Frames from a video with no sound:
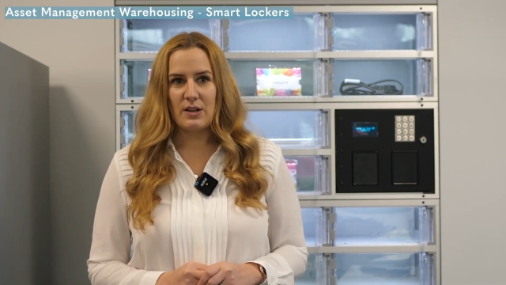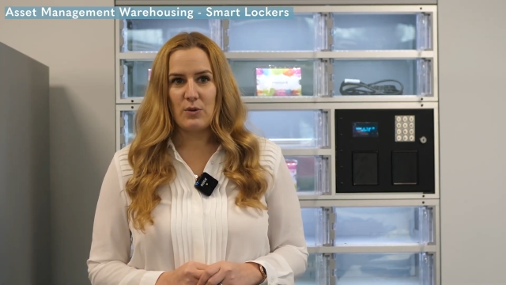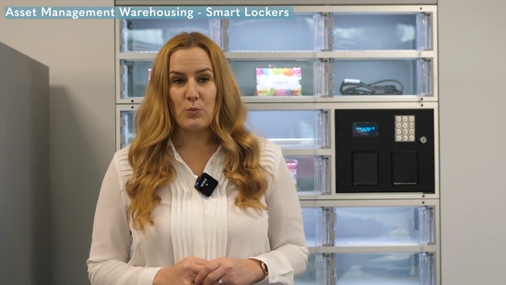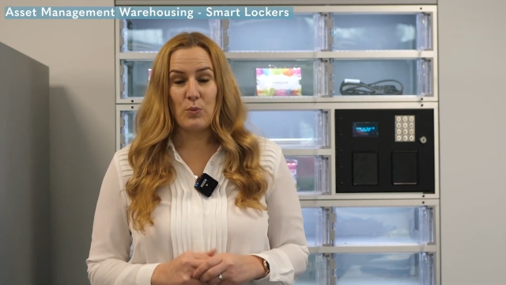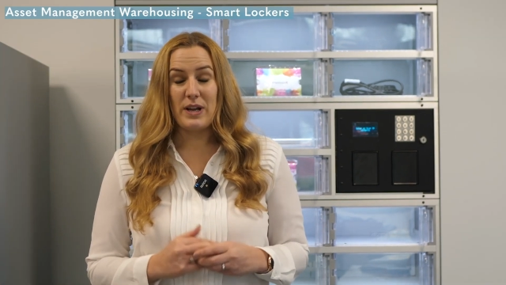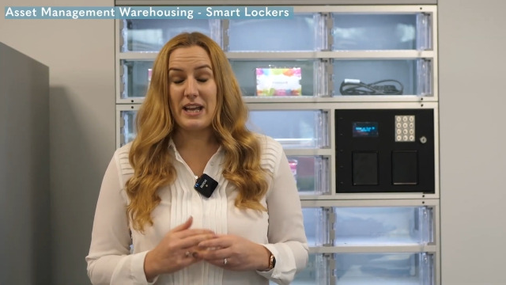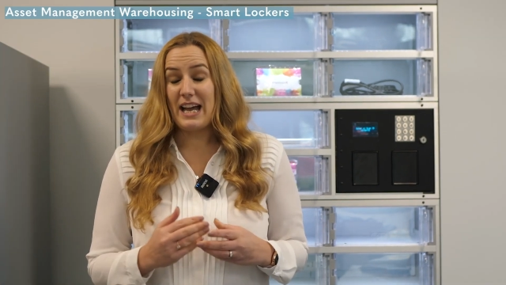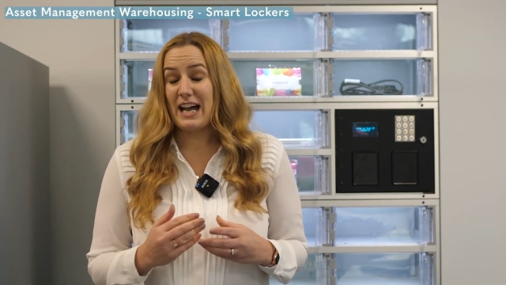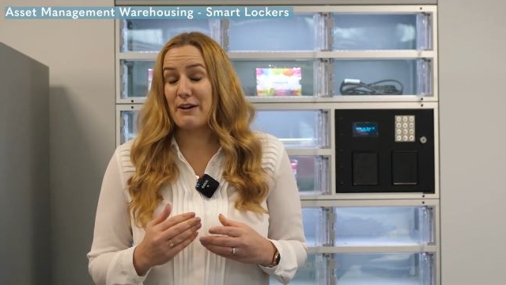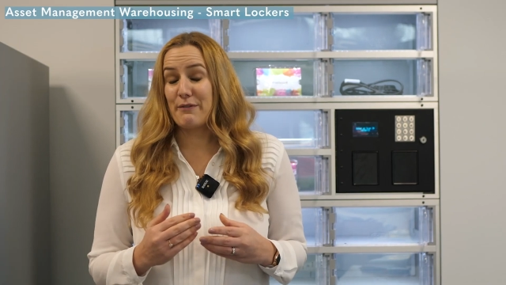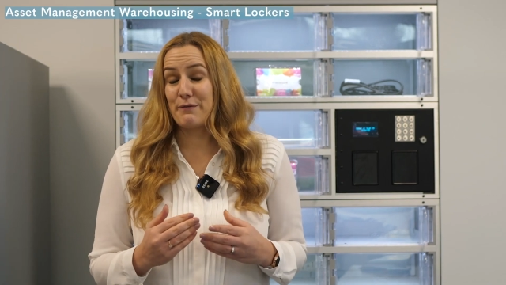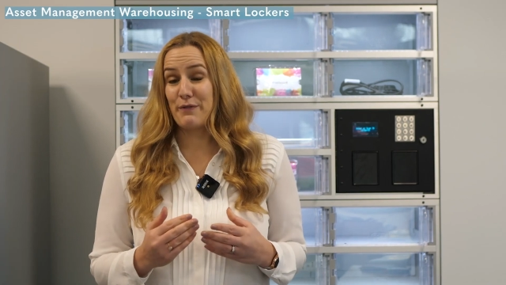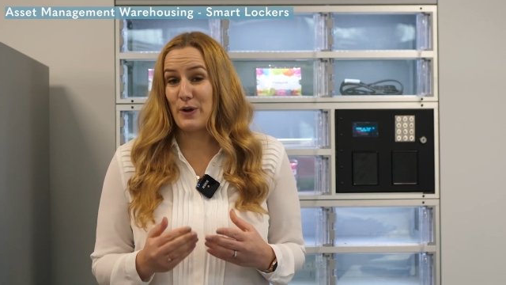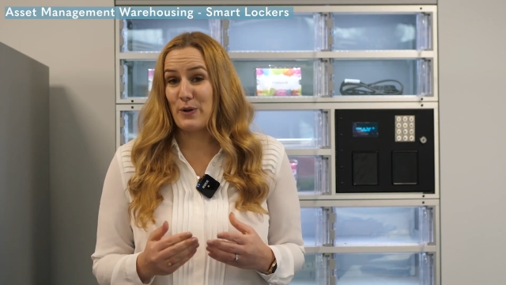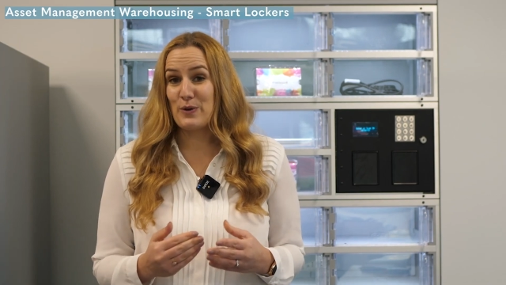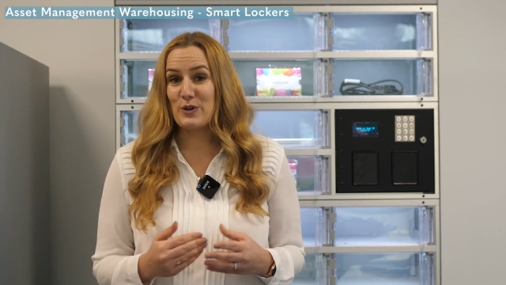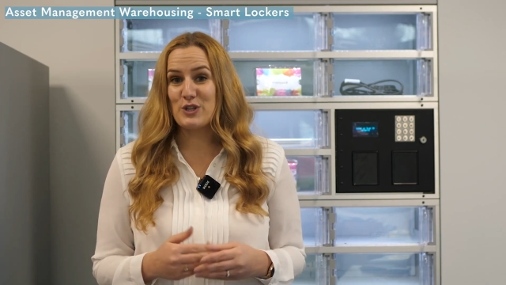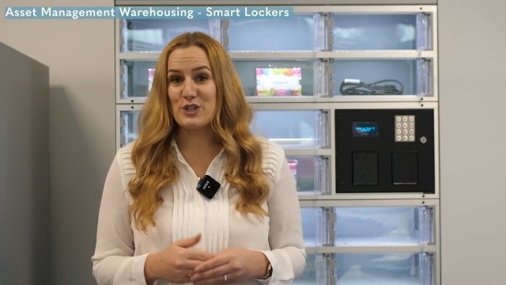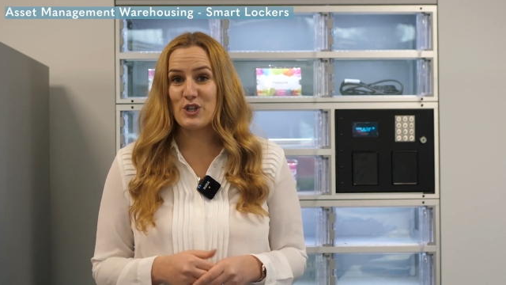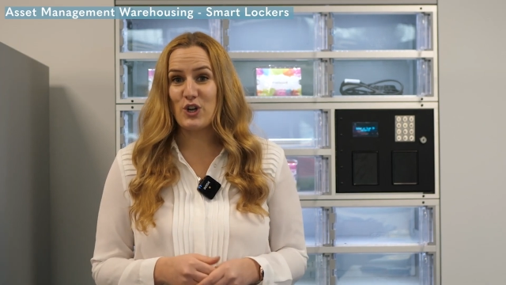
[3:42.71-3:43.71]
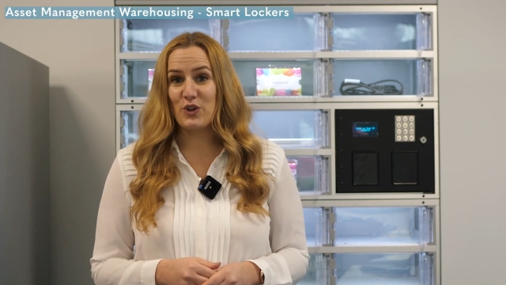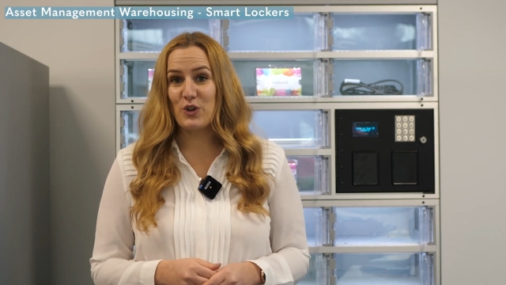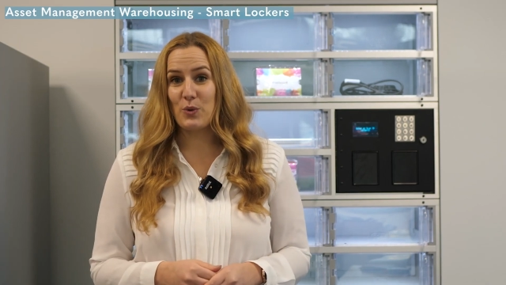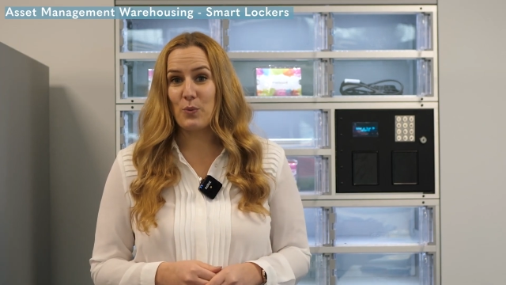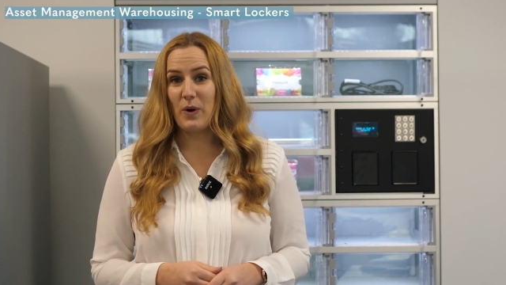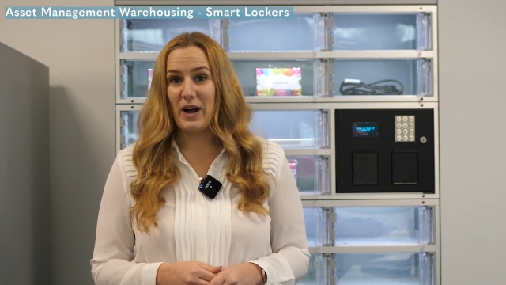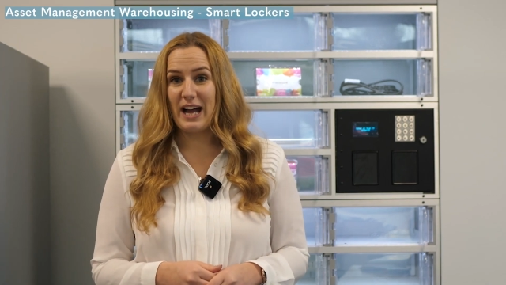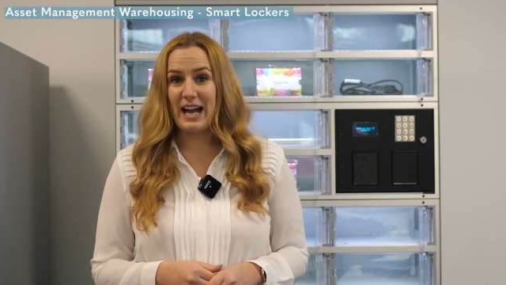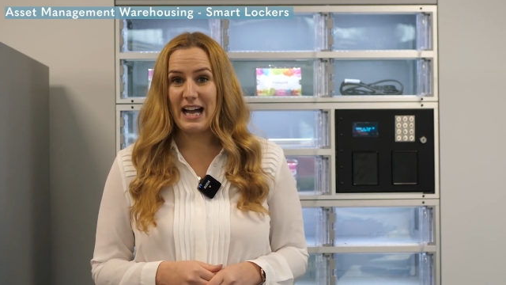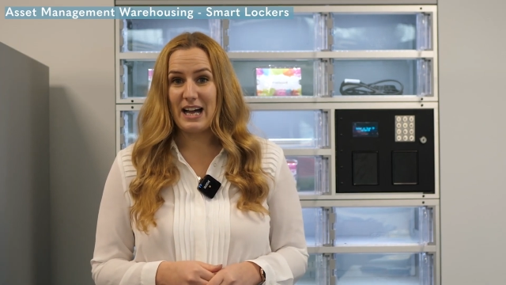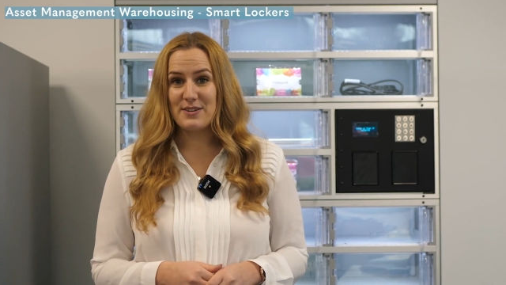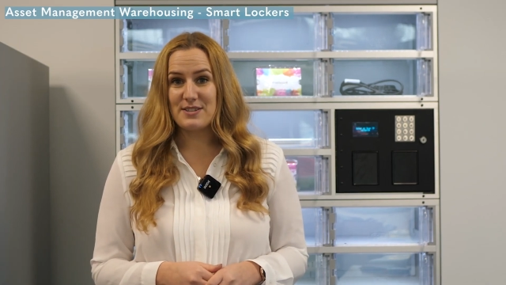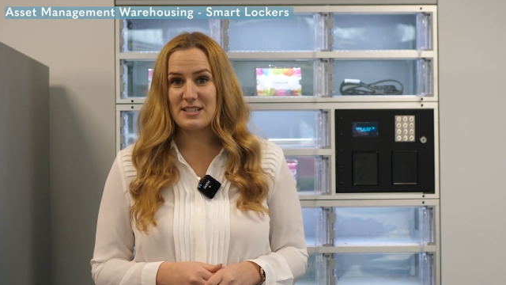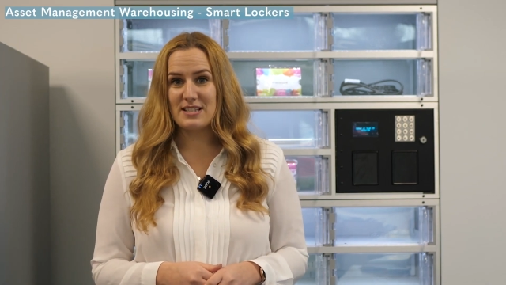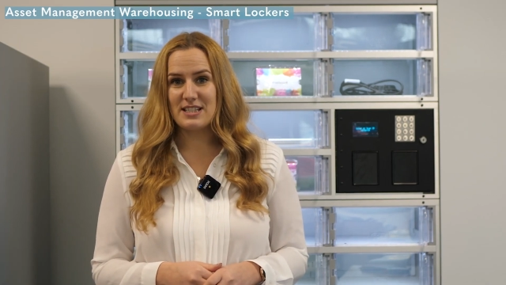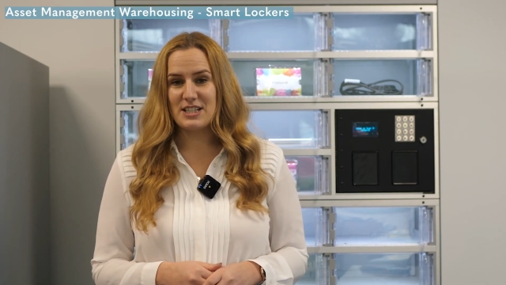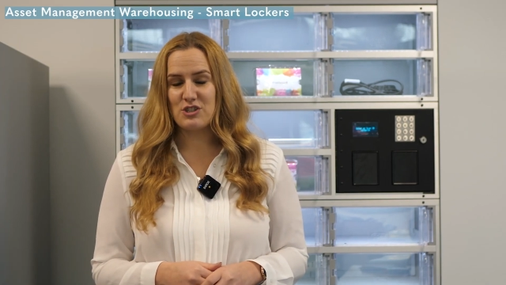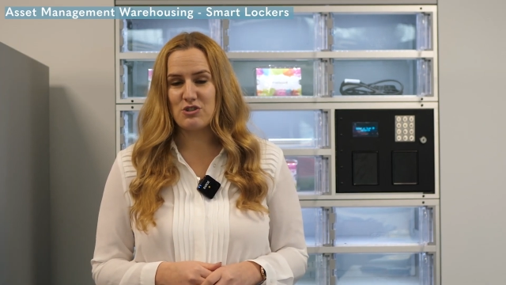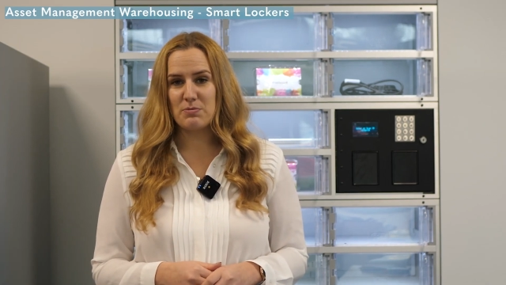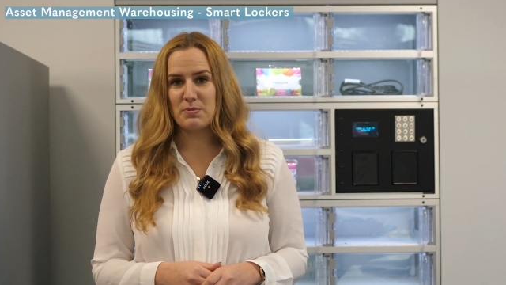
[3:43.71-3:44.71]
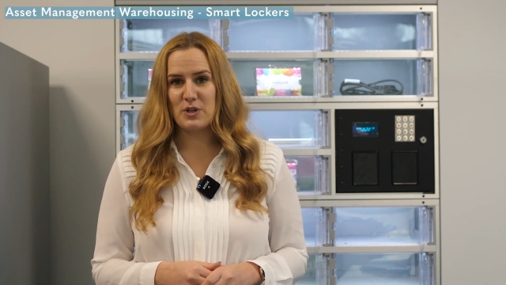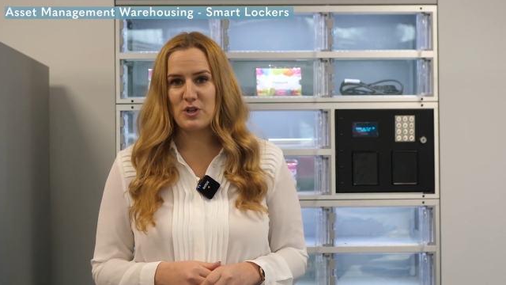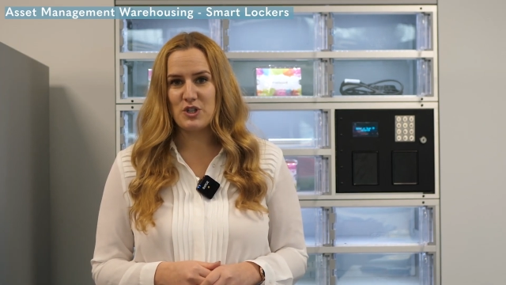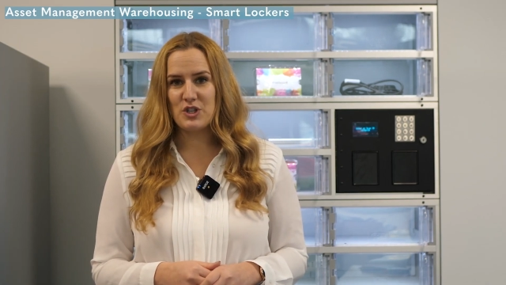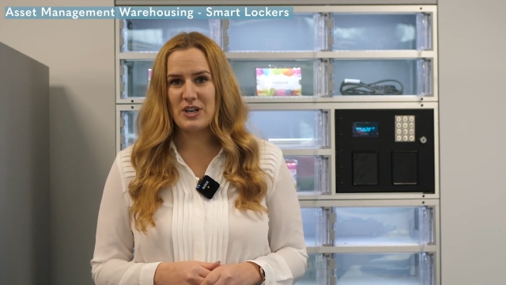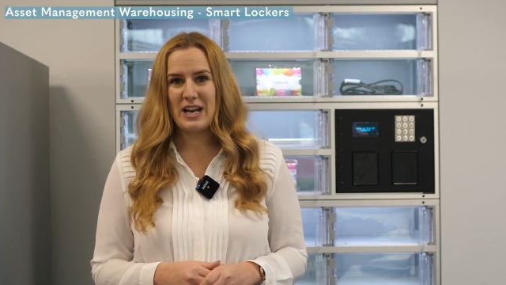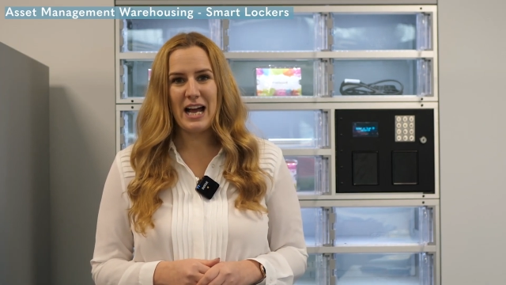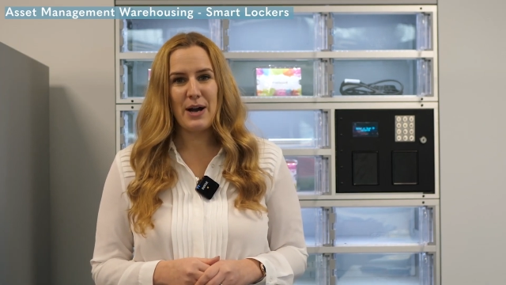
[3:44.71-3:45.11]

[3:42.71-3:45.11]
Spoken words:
We have focused on the warehouse and distribution,